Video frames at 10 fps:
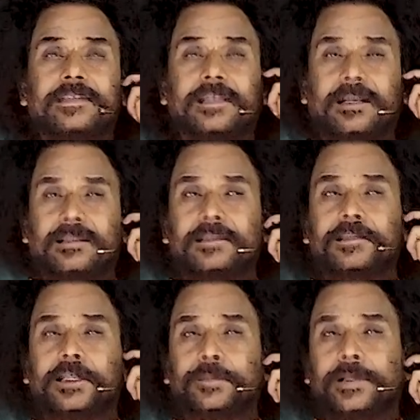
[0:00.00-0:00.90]
Sanatana
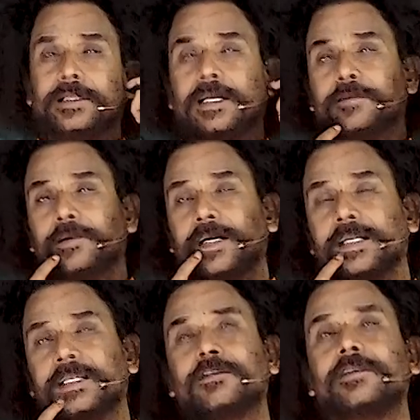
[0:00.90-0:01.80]
Dharma, that we call
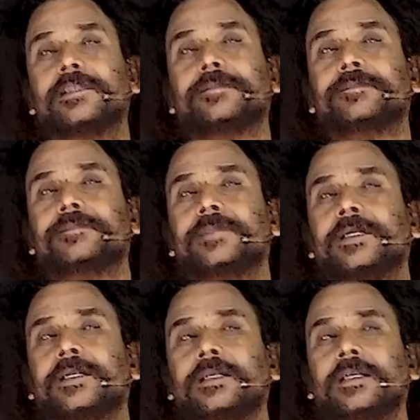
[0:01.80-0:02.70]
Hinduism.
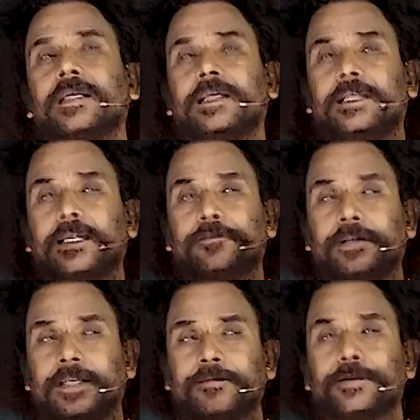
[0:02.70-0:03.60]
Here
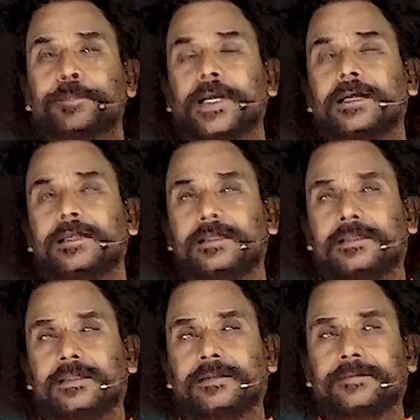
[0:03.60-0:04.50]
we never practice.